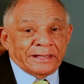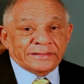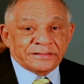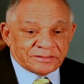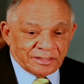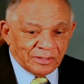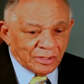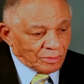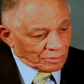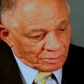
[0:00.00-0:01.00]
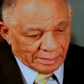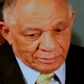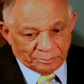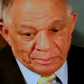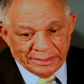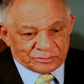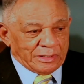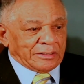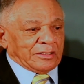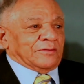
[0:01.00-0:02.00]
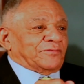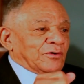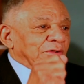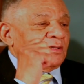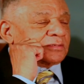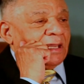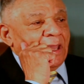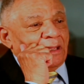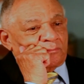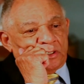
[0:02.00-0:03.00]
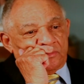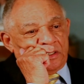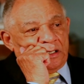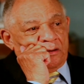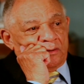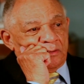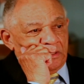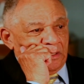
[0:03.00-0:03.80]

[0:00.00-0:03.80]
And he said, "Oh, I ain't going to play it." So I got on the phone. "Dad, what do you want, Harold?"